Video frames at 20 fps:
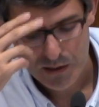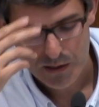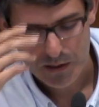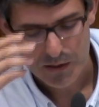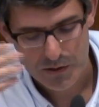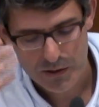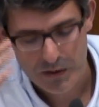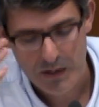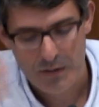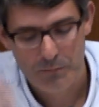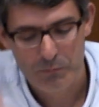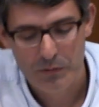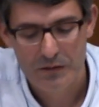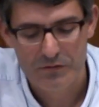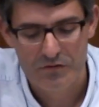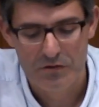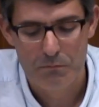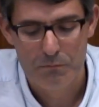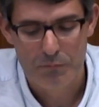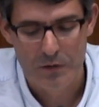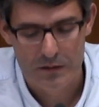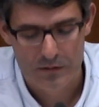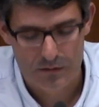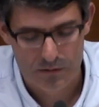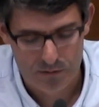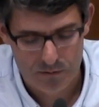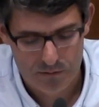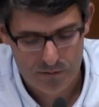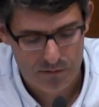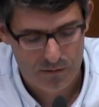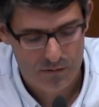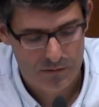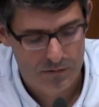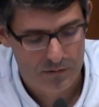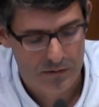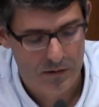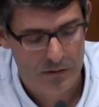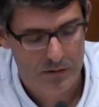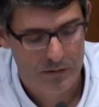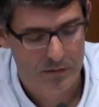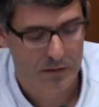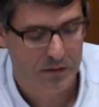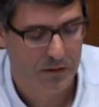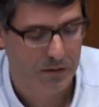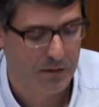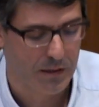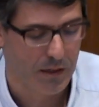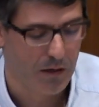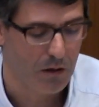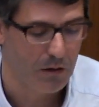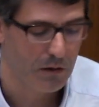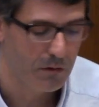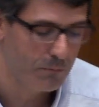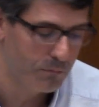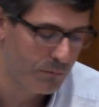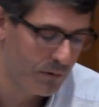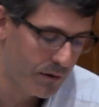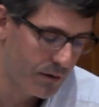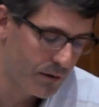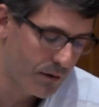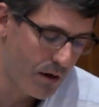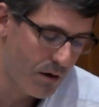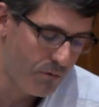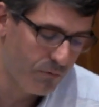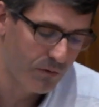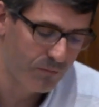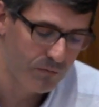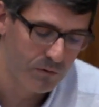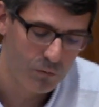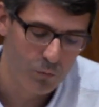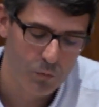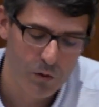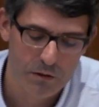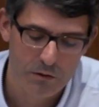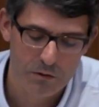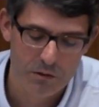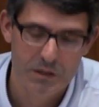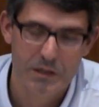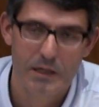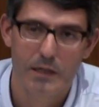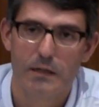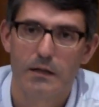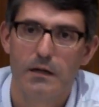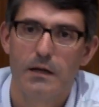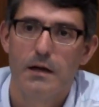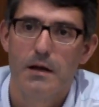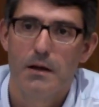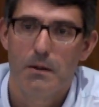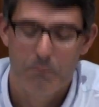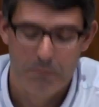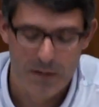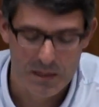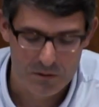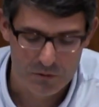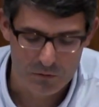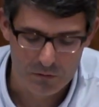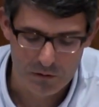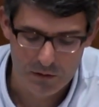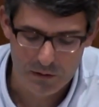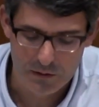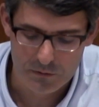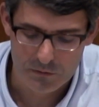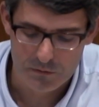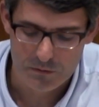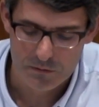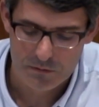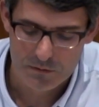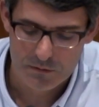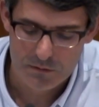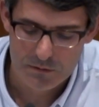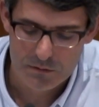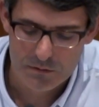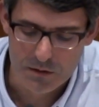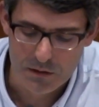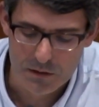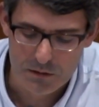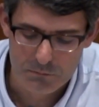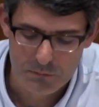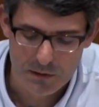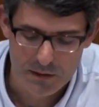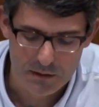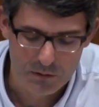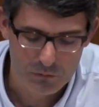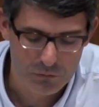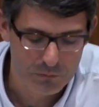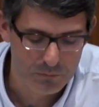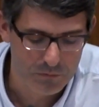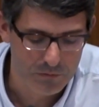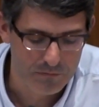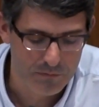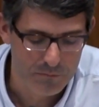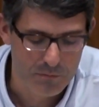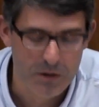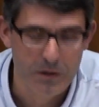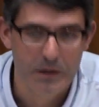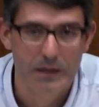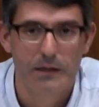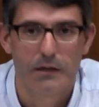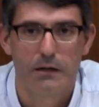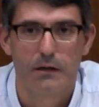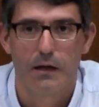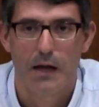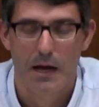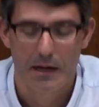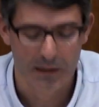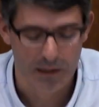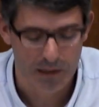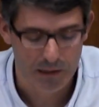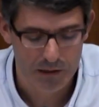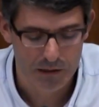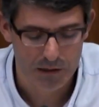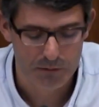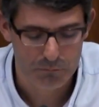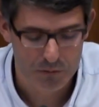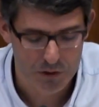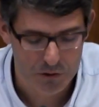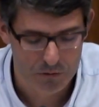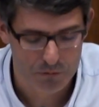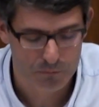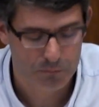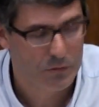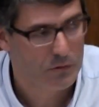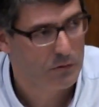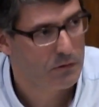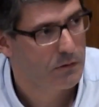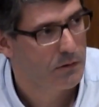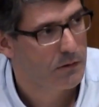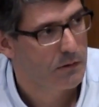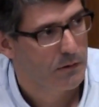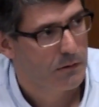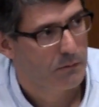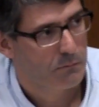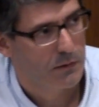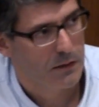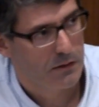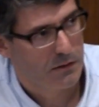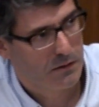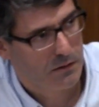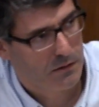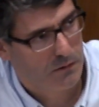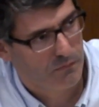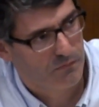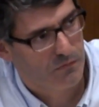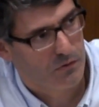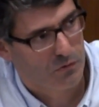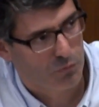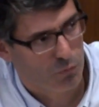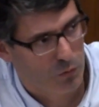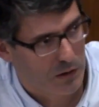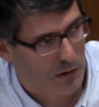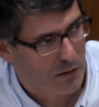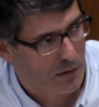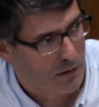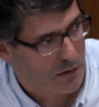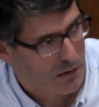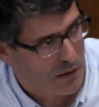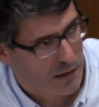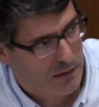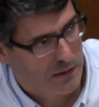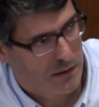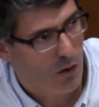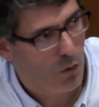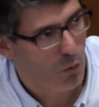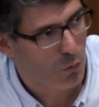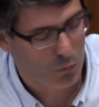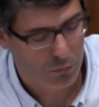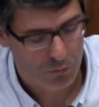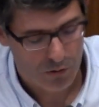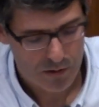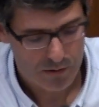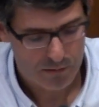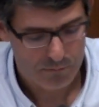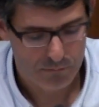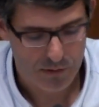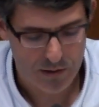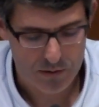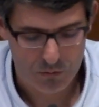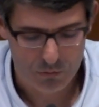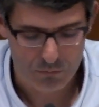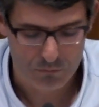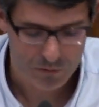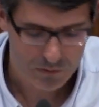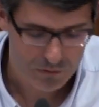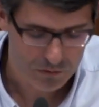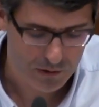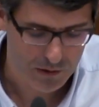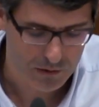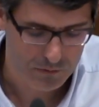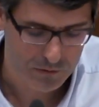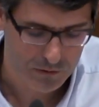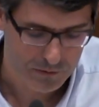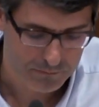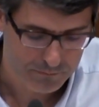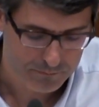There have been some precedents, such as the Columbia River Watershed Pastoral Letter signed by a group of American and Canadian bishops, but this is the first one that takes a whole biome together.